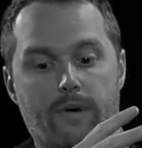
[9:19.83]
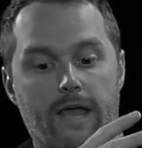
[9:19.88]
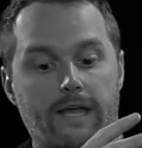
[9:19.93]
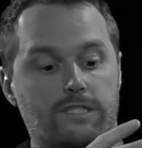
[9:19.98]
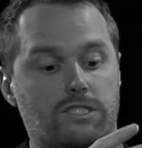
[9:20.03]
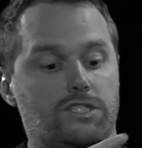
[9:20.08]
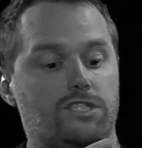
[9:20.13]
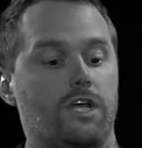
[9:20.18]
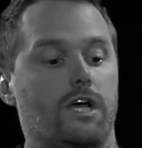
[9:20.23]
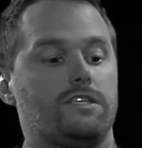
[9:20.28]

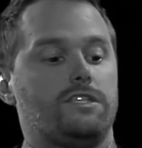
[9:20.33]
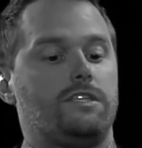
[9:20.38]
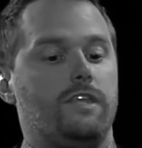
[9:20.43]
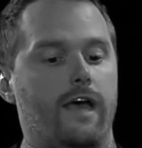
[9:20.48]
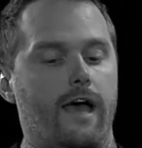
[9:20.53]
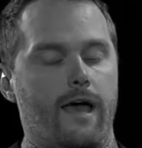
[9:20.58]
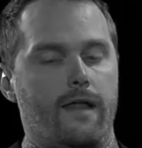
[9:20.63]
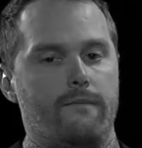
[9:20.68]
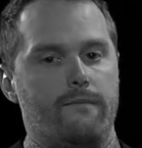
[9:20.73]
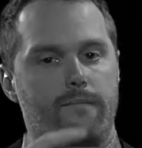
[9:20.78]
It's just
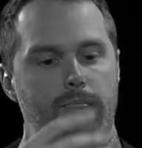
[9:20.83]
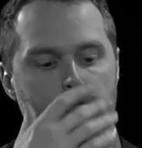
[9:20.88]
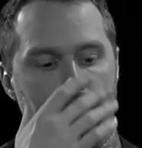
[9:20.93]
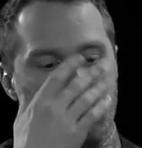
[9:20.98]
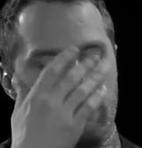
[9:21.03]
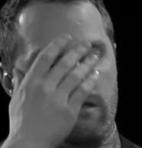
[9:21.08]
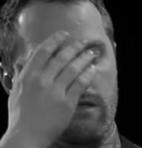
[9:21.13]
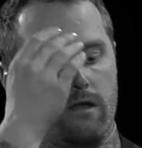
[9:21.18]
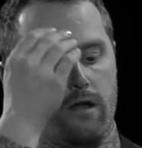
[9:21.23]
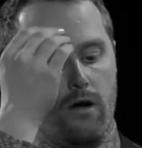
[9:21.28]
that,
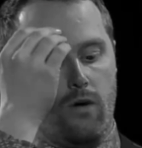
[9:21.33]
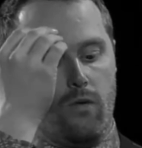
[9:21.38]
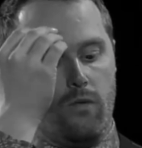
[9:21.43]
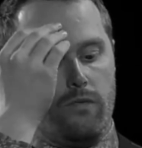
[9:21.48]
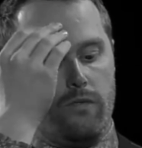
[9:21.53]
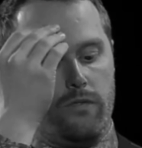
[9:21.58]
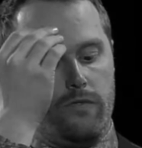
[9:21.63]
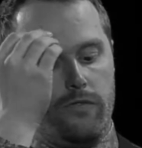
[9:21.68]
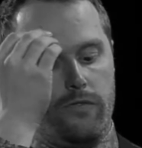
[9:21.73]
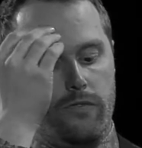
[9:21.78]

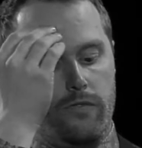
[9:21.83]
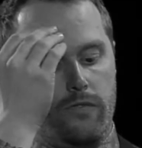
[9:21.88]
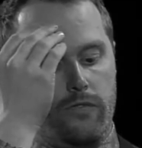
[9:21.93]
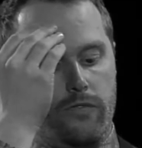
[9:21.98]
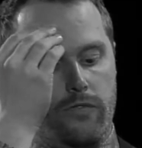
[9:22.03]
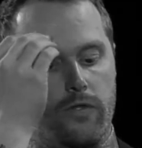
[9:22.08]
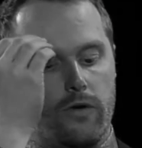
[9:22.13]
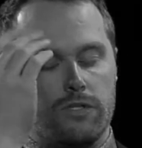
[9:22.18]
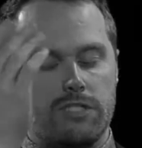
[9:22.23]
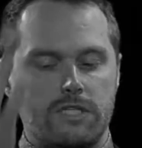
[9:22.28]

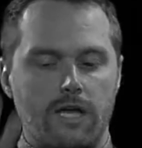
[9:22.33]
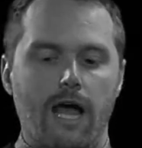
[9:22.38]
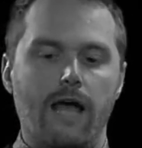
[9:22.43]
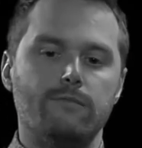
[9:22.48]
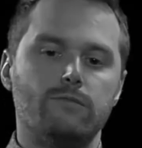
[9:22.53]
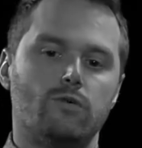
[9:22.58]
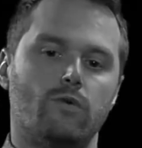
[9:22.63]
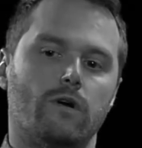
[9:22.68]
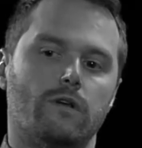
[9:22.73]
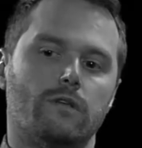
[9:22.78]
there's
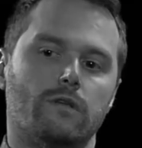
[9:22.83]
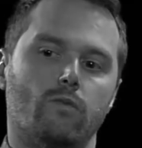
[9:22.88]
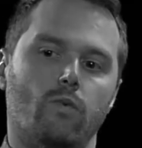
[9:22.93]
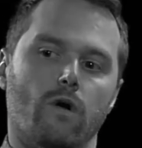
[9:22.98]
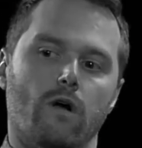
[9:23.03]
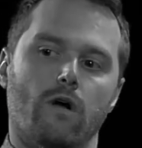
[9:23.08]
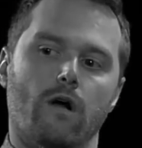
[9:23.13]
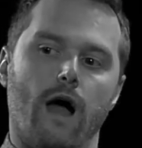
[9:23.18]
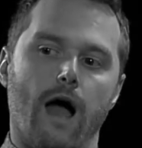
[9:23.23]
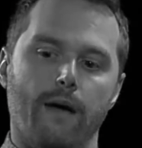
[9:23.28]
times
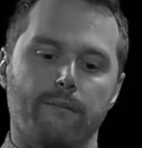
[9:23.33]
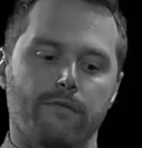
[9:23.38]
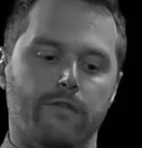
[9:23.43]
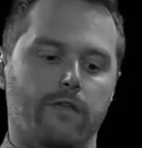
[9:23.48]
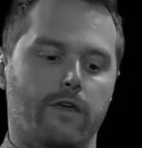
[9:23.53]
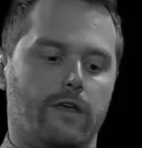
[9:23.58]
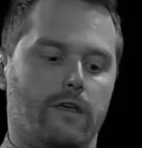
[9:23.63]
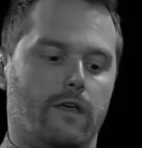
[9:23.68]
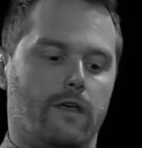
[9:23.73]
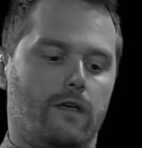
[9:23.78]
where I'm
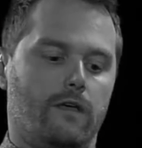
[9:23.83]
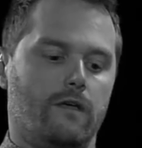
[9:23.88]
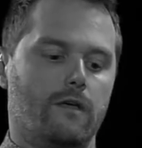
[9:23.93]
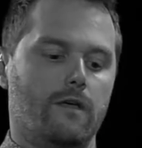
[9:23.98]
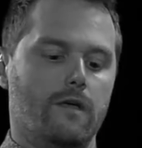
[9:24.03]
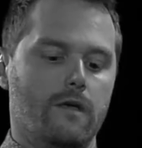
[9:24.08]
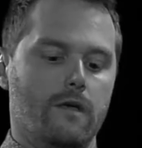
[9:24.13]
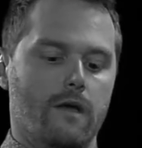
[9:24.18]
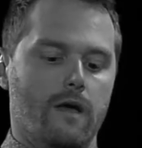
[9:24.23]
thinking